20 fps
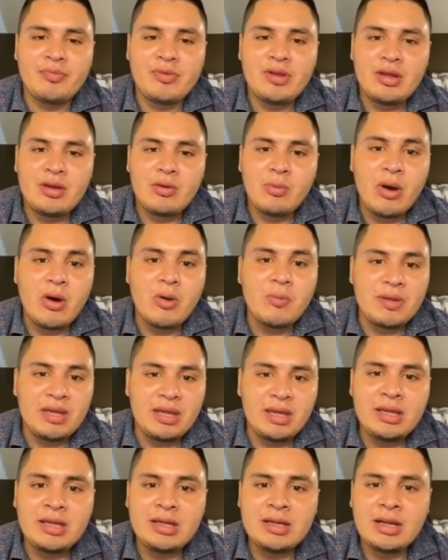
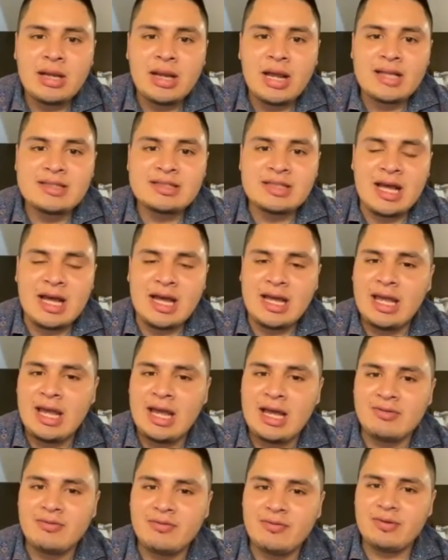well-being, as
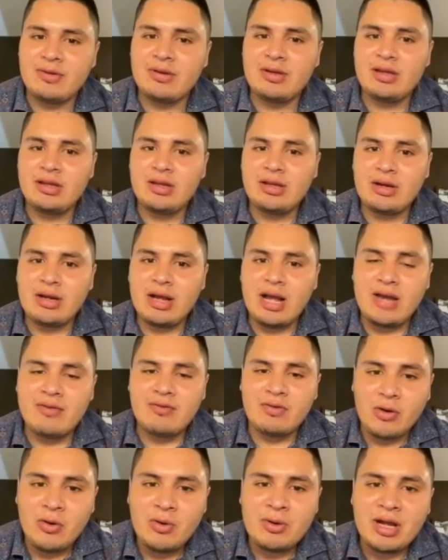I've
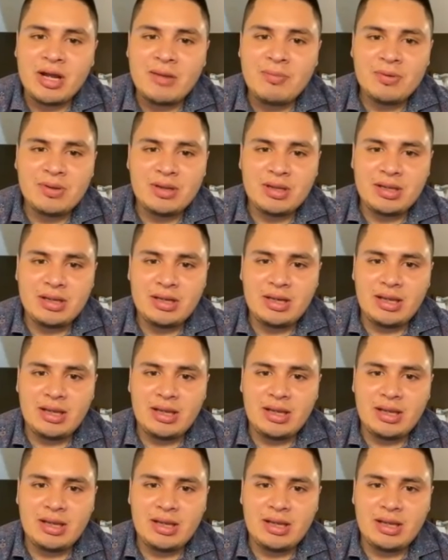grown up in